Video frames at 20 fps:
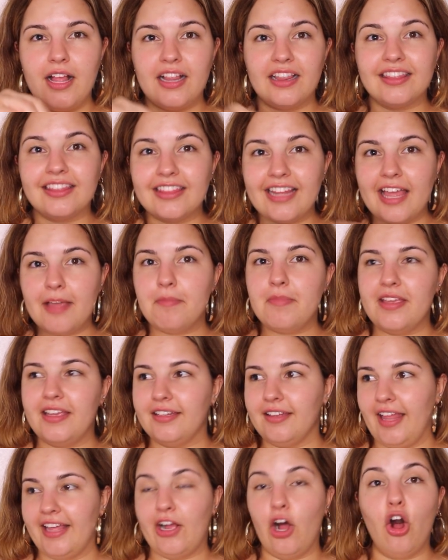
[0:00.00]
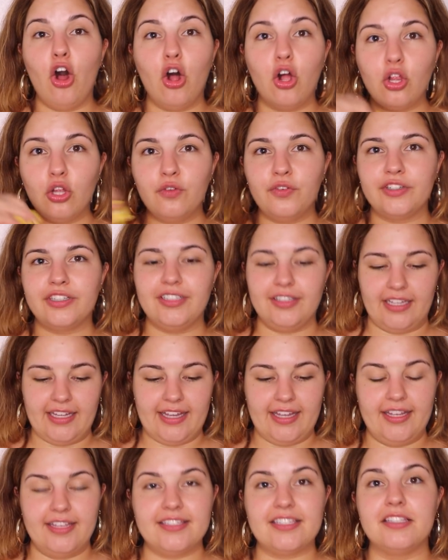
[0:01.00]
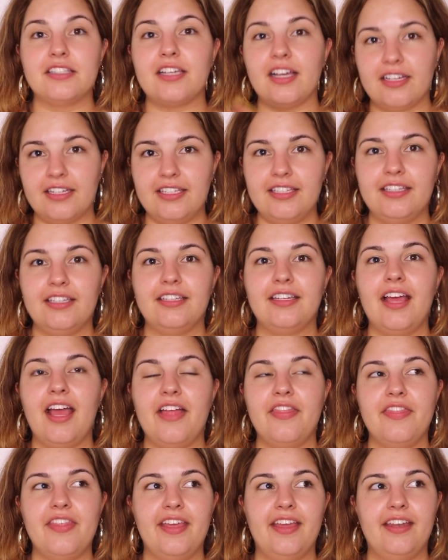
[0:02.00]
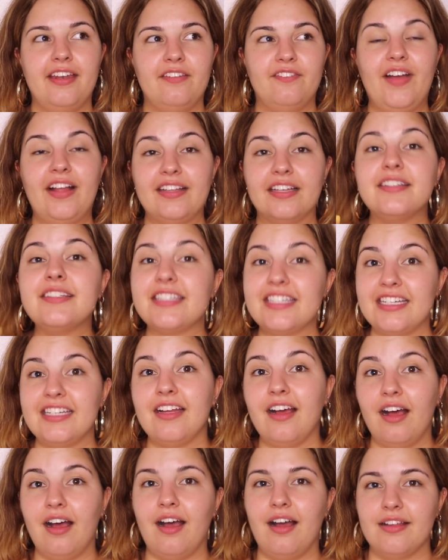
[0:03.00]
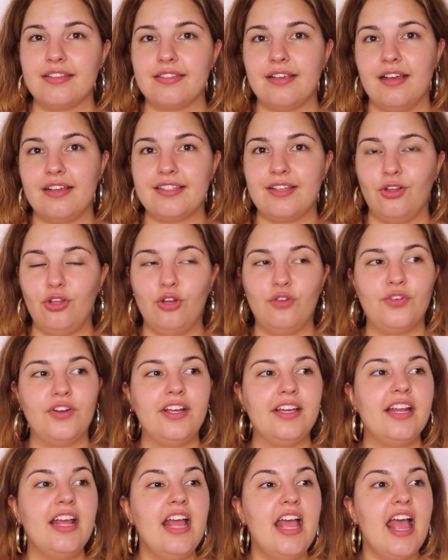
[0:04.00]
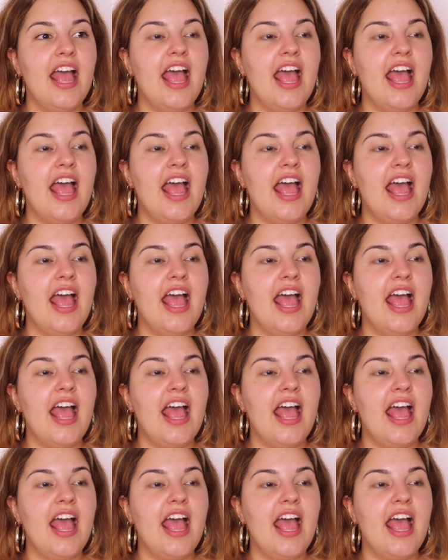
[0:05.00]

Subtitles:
lemon like all over the Lay's and tahini and then Valentina hot sauce all over it.